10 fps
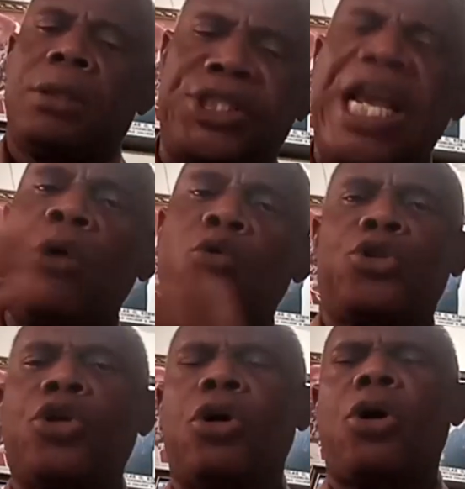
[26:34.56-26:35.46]
Jehu
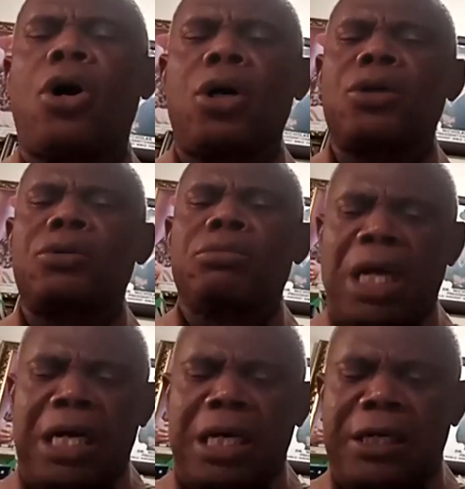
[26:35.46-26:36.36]
told,
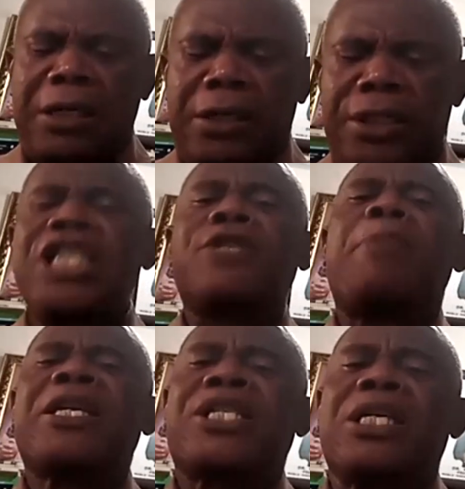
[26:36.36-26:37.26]
uh, uh, this
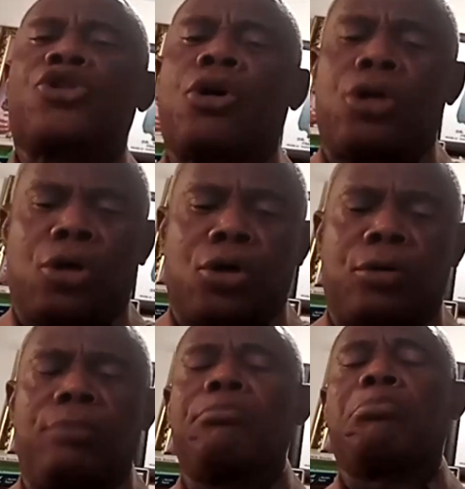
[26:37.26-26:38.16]
person told
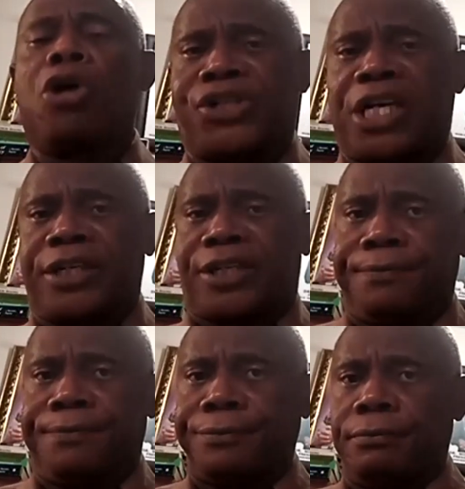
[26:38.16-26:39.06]
uh,
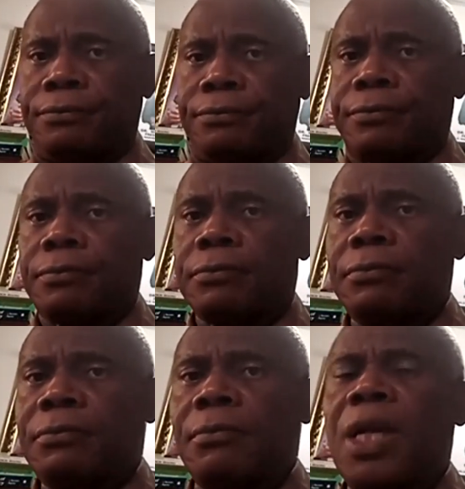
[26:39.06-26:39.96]
Moses,
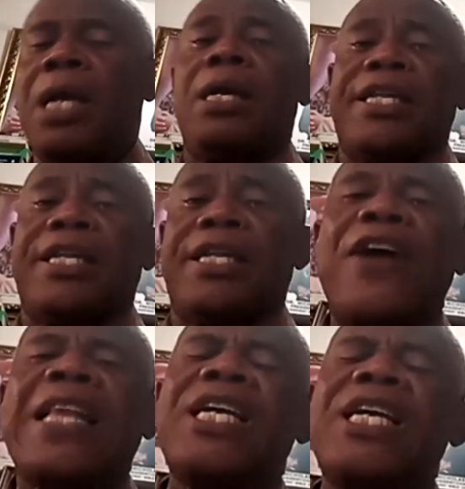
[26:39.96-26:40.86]
the
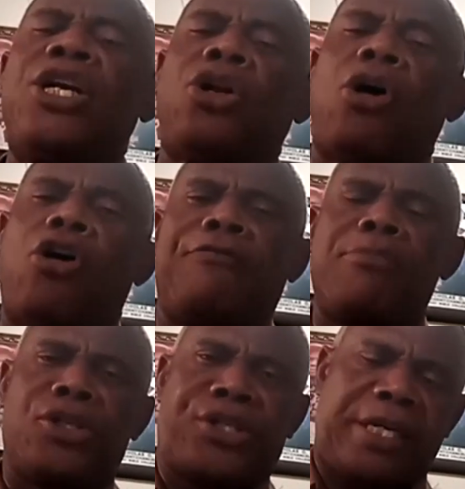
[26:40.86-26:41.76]
father in law of
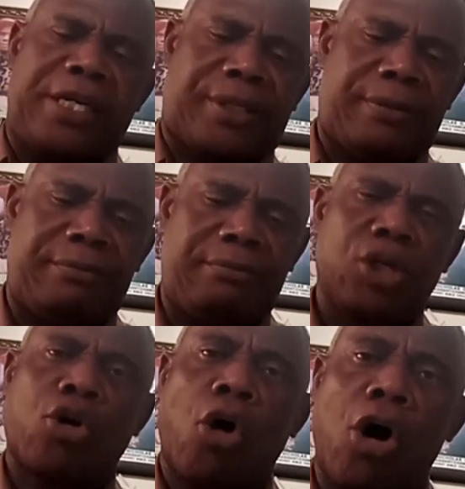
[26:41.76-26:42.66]
Moses,
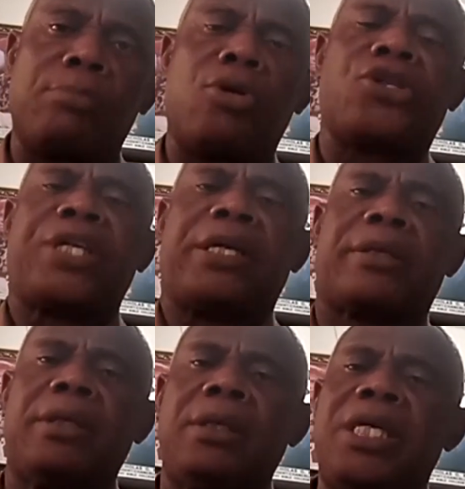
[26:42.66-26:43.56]
called Moses.